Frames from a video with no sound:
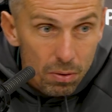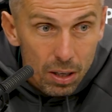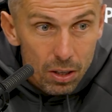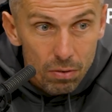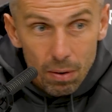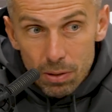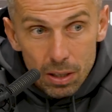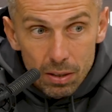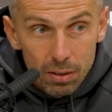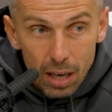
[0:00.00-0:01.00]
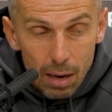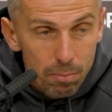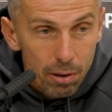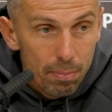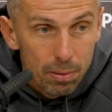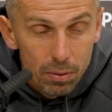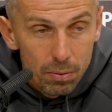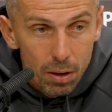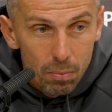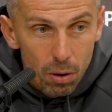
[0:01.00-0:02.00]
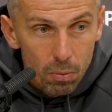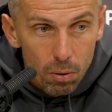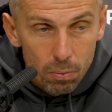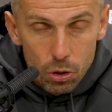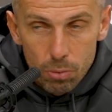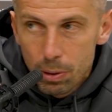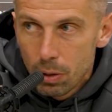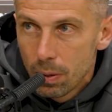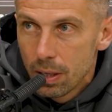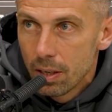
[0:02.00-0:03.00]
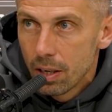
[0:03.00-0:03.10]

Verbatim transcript: interrupting game prep and, and what, what we should be doing.